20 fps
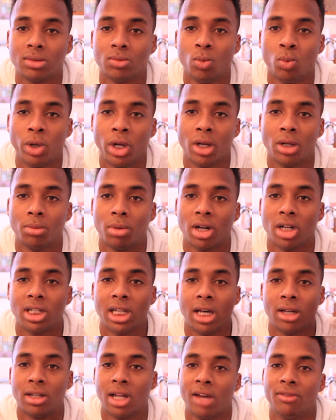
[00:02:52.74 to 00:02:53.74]
weird part of
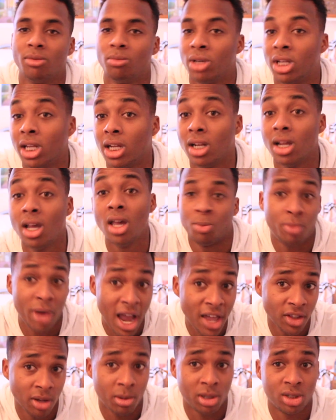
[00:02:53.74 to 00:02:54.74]
town I haven't been in. The
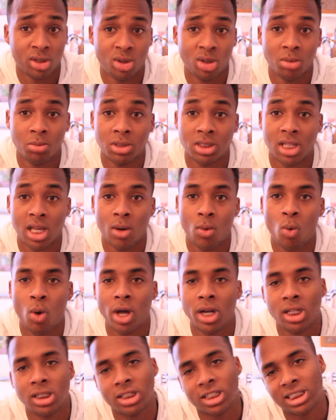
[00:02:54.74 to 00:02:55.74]
bad thing about the tube is that,
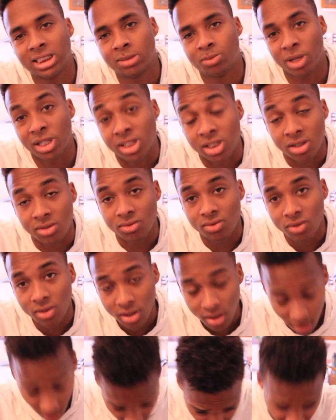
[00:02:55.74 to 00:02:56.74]
one, it's expensive.
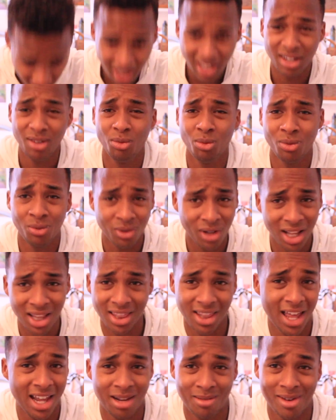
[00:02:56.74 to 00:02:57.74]
A
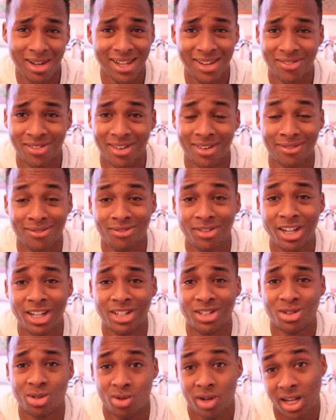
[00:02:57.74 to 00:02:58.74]
lot of money for a
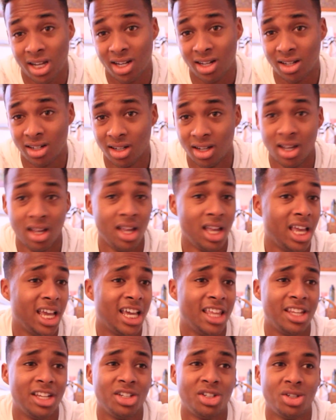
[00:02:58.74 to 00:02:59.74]
freaking train.
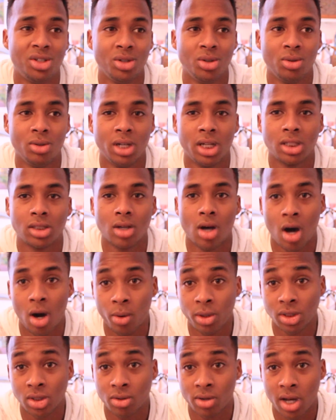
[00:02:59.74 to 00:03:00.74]
And then two, it's
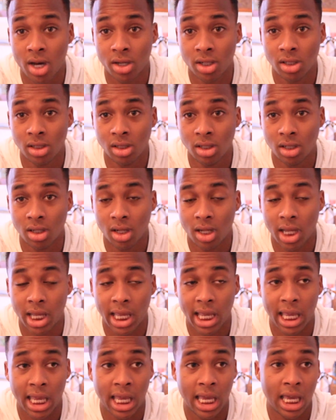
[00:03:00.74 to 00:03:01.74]
always crowded.
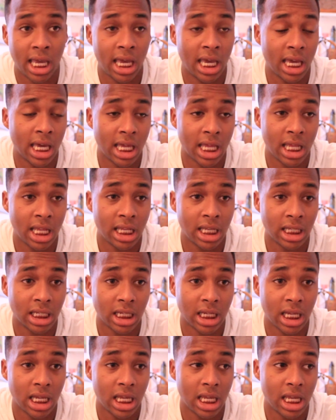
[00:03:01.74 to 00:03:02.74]

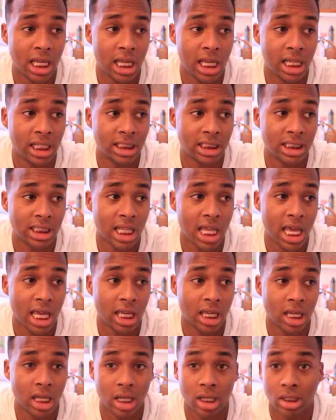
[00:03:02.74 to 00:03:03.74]
And it's
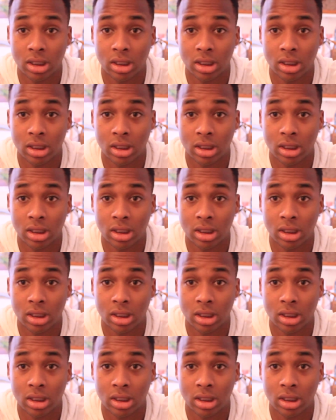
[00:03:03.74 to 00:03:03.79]
like